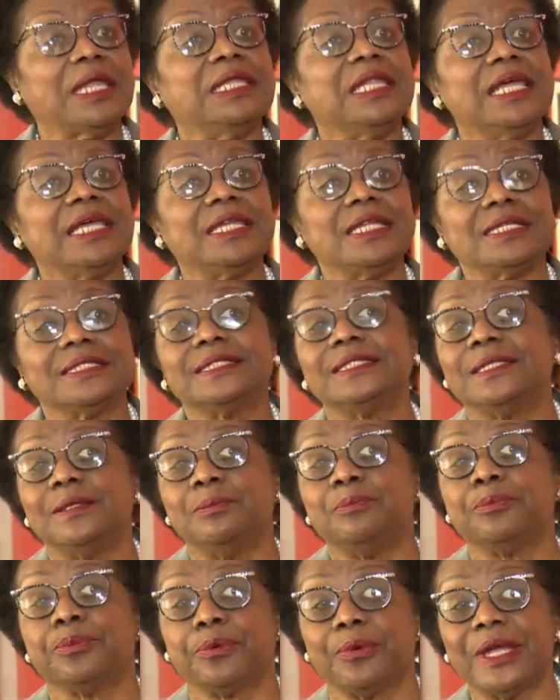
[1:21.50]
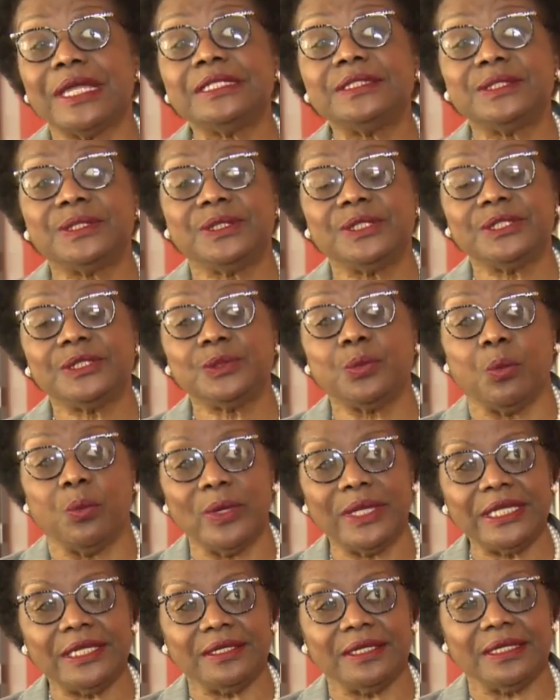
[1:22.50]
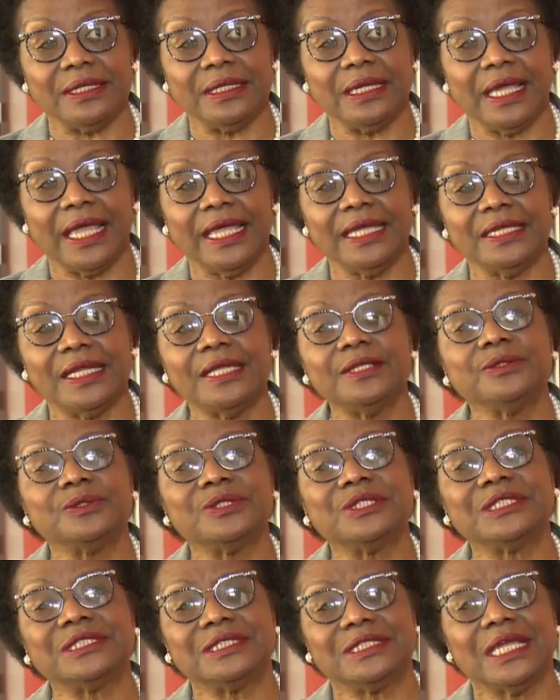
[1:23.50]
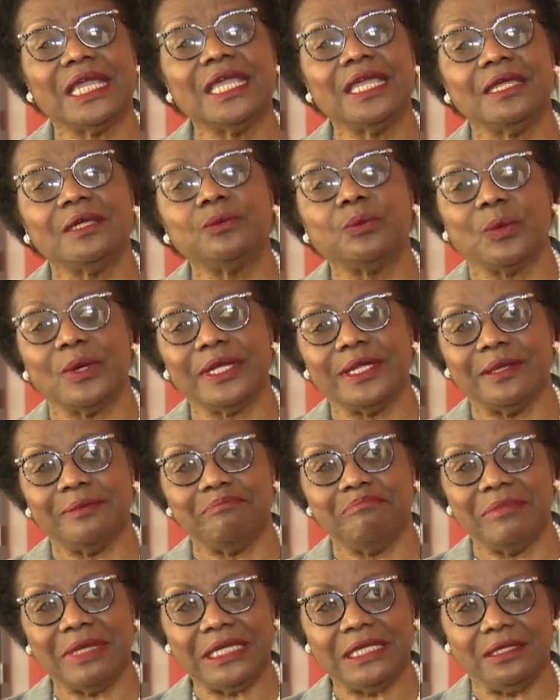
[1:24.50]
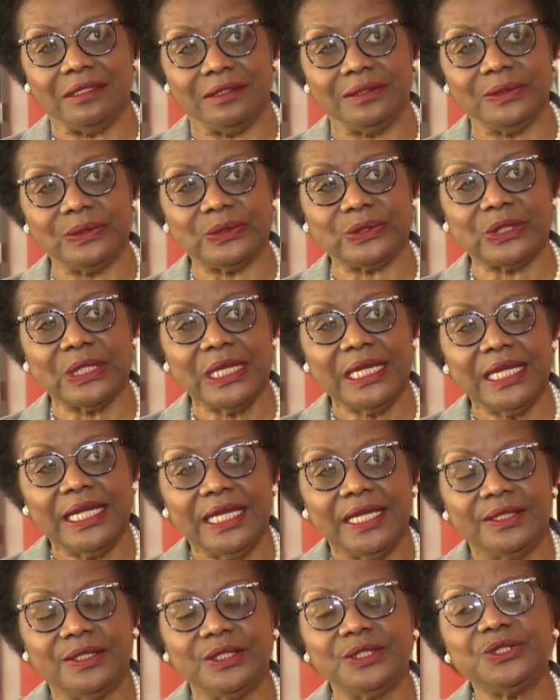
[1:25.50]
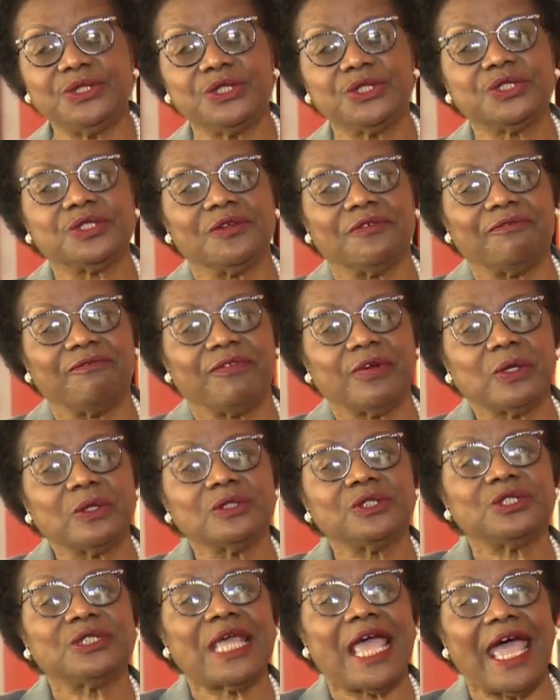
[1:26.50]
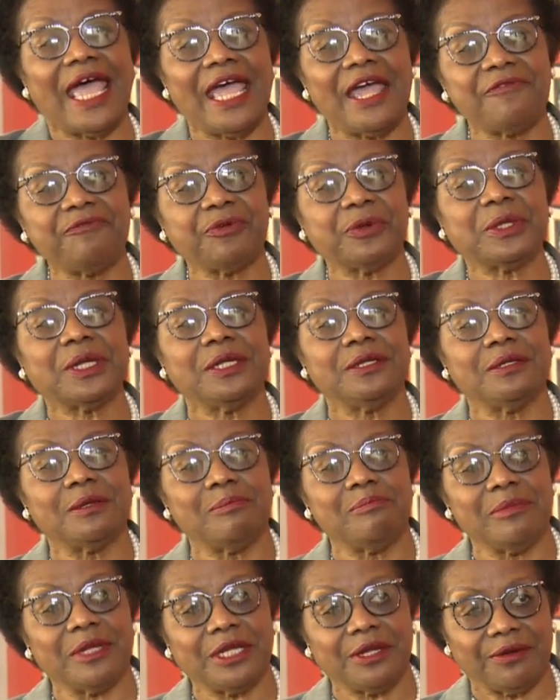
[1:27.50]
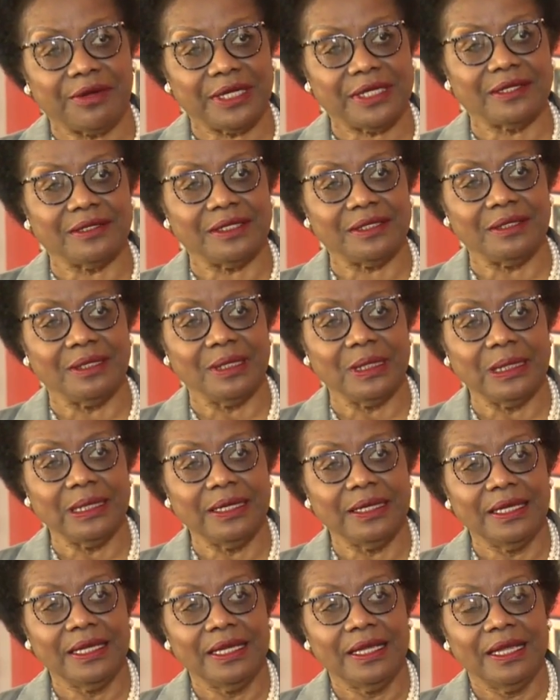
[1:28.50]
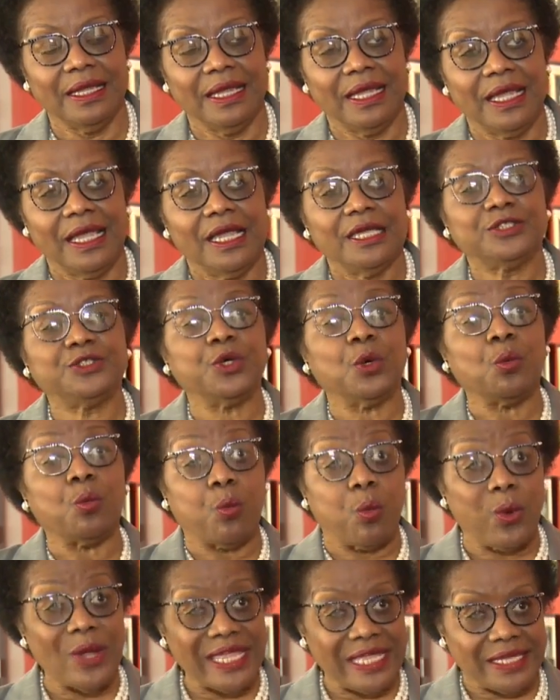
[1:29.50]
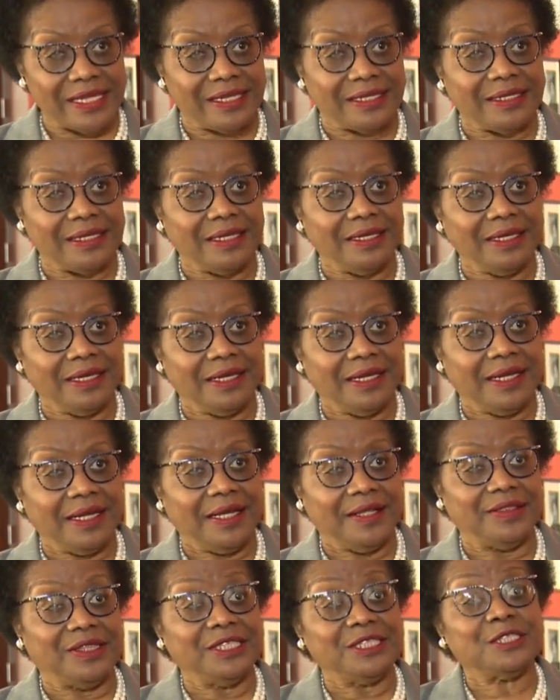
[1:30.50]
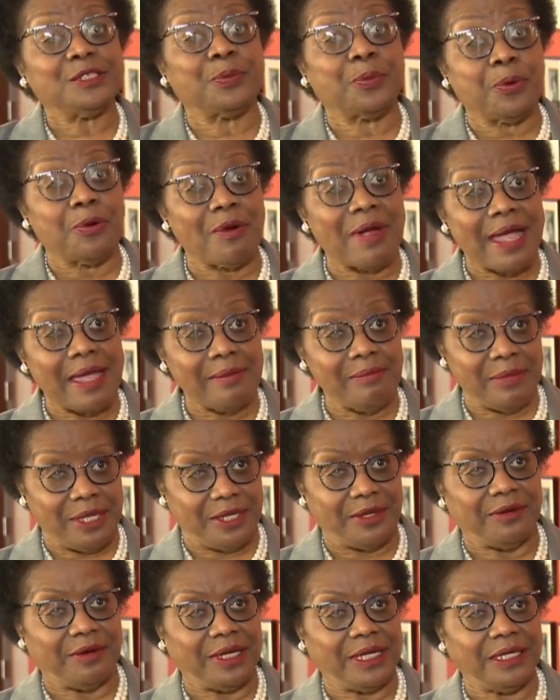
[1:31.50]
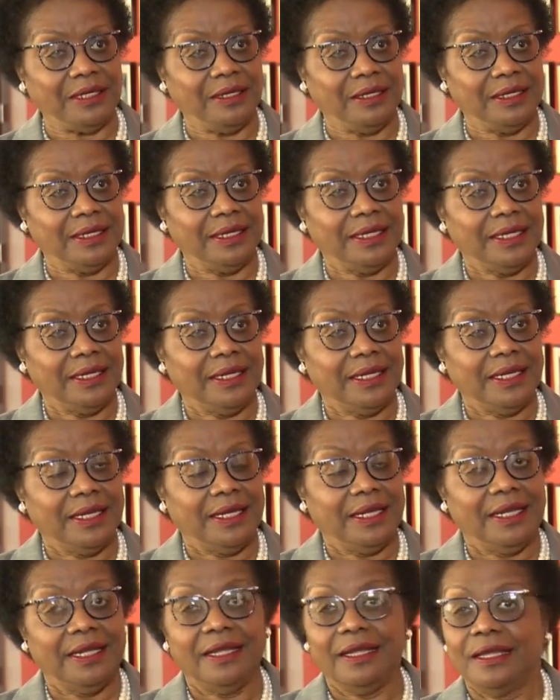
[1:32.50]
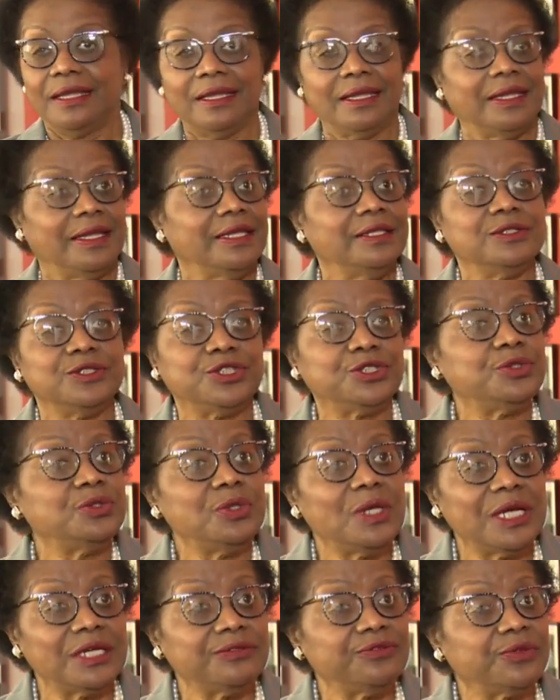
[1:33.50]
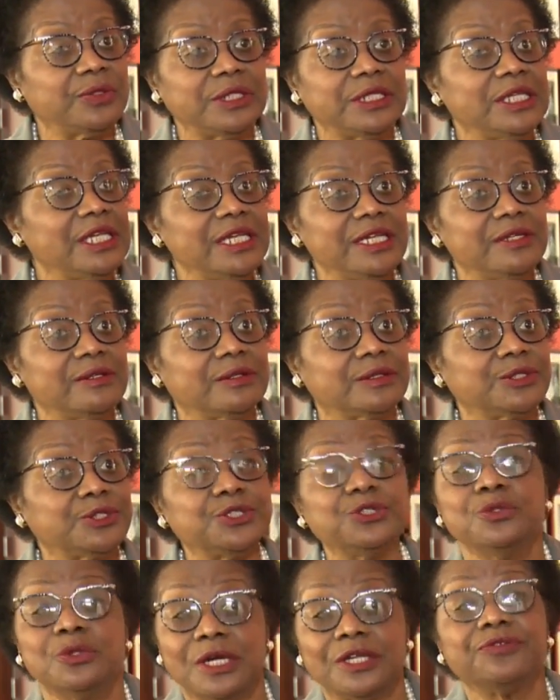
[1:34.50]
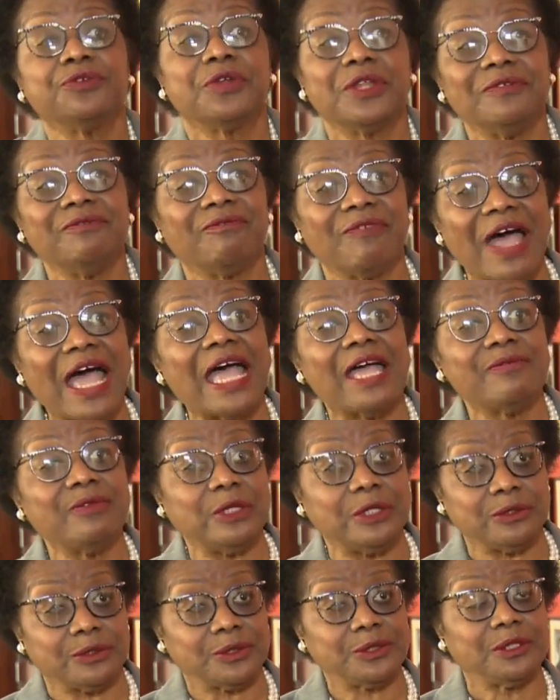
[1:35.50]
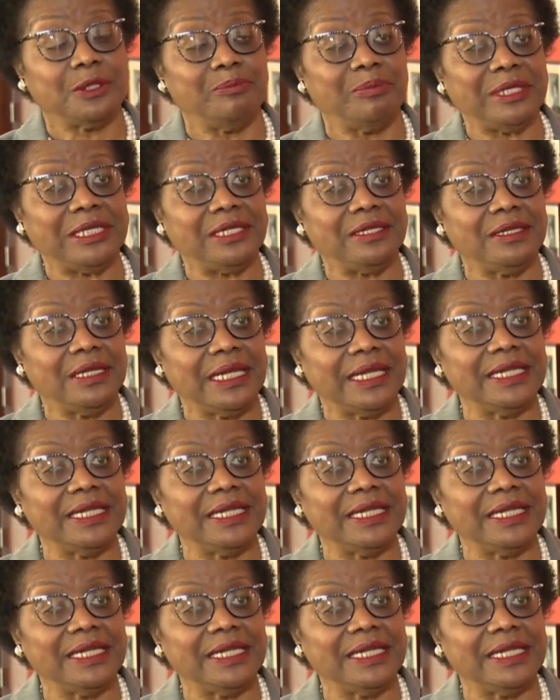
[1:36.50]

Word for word: Let us embrace this win and understand what it means. This is the first African American to win this primary in 200 years, 205 years to be